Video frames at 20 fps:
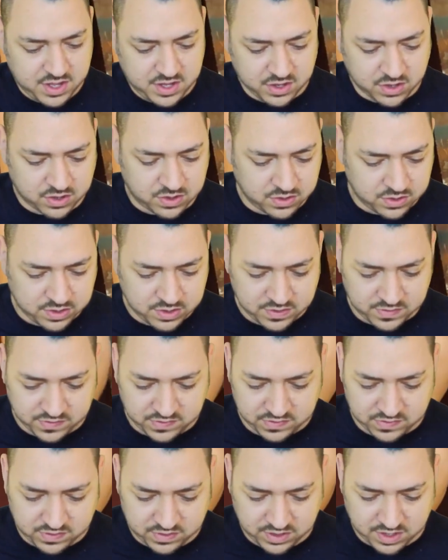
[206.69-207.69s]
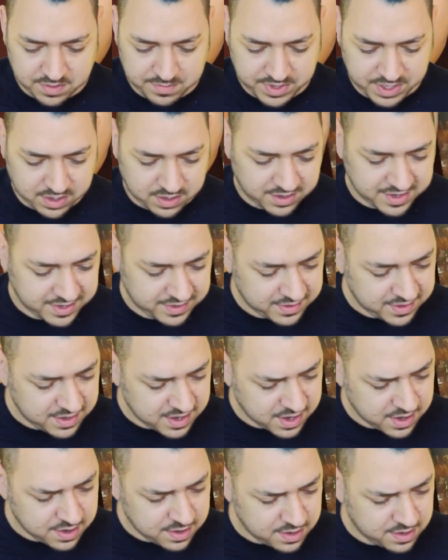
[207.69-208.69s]
goods can be collected
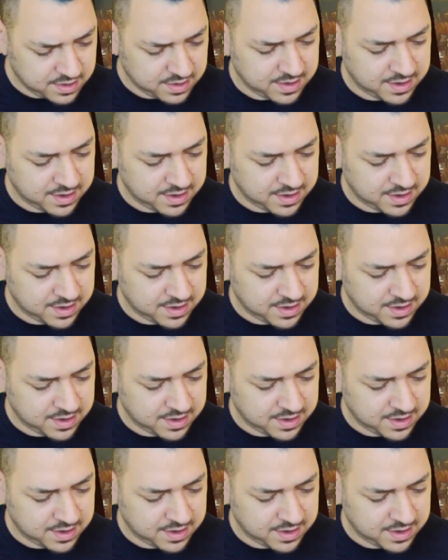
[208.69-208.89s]
here.